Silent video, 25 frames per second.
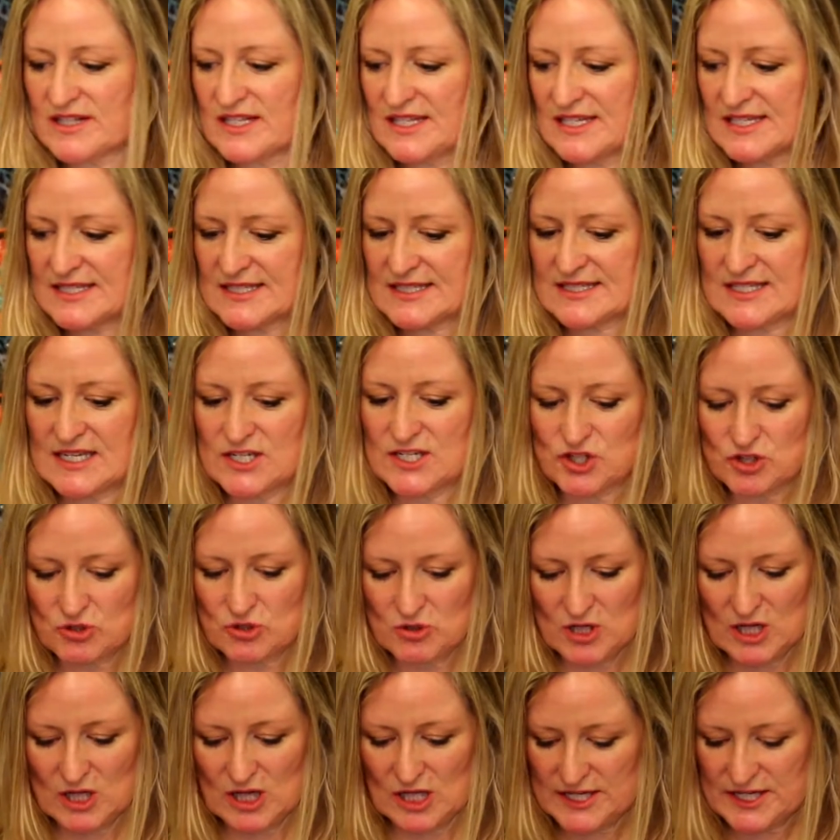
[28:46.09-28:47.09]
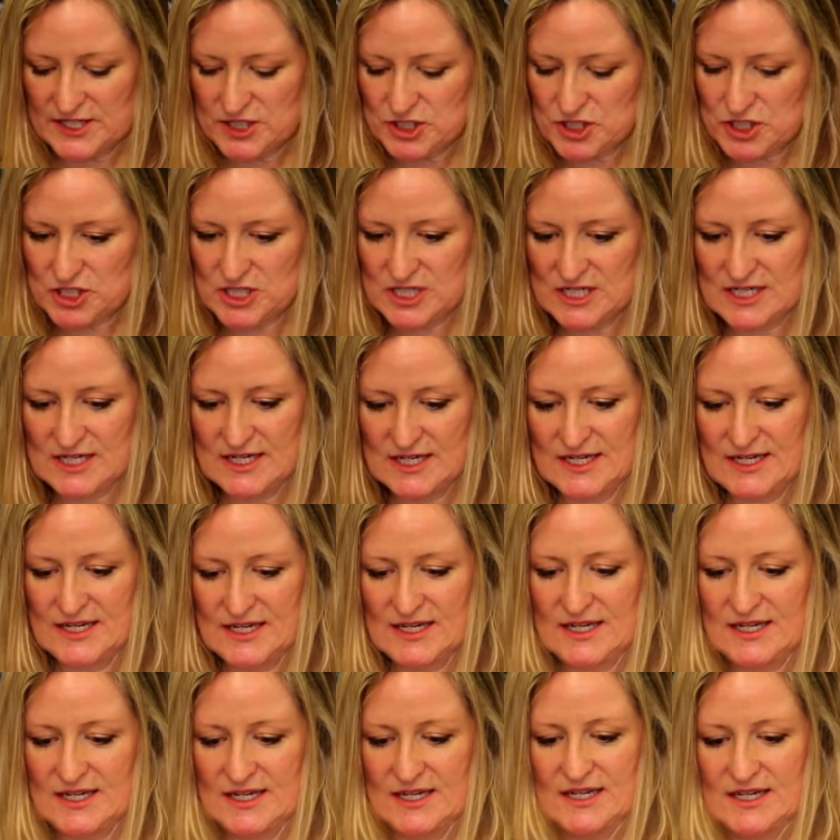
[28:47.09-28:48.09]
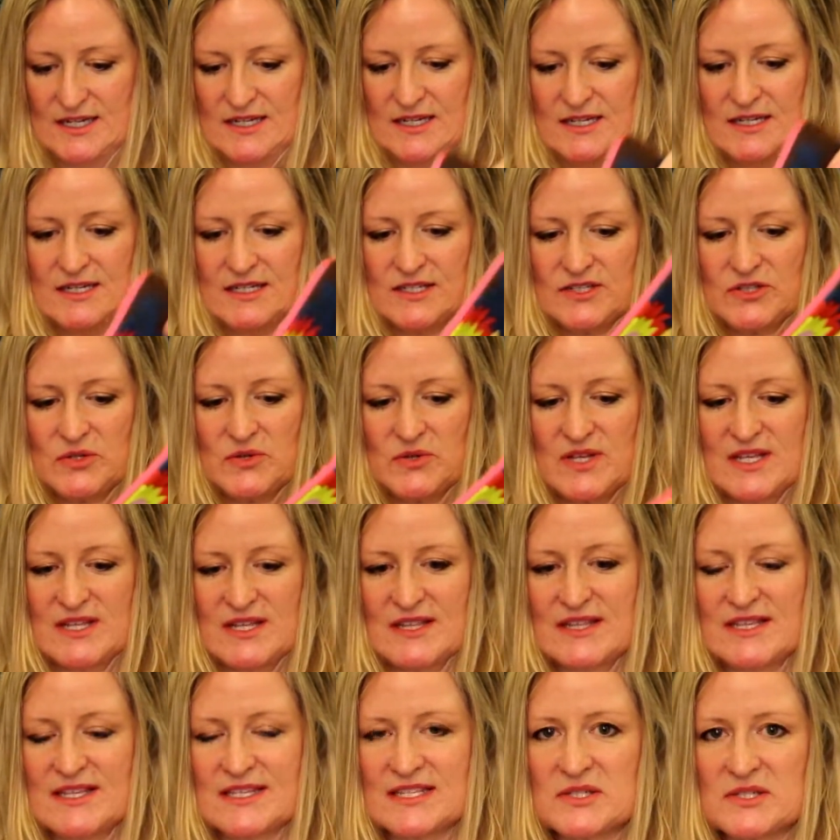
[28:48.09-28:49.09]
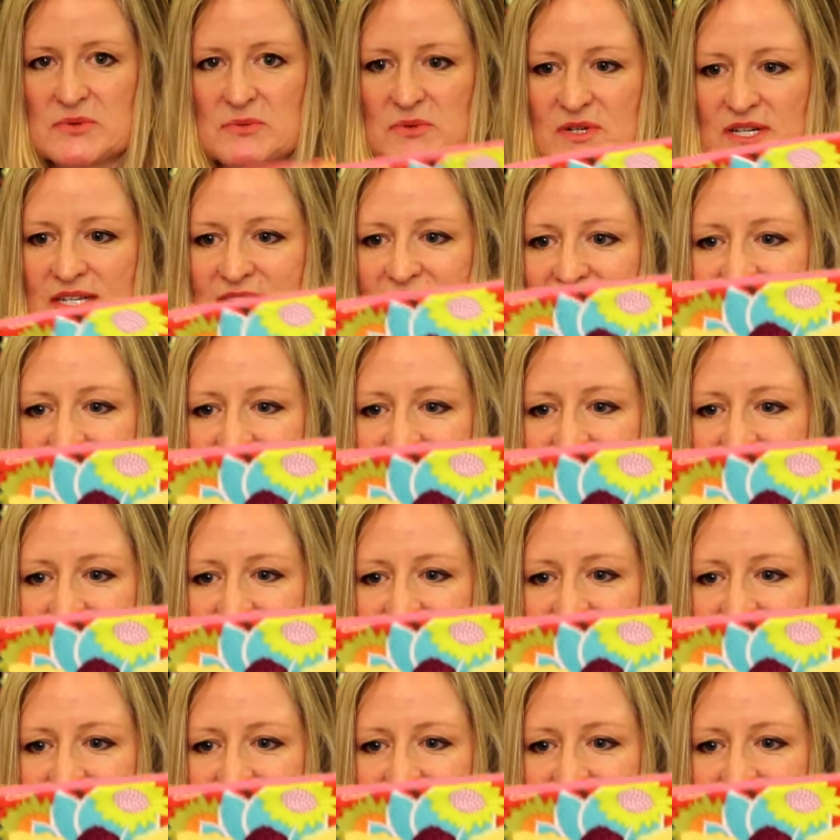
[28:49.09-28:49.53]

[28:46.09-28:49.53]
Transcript: the Essential Clutch. So then this one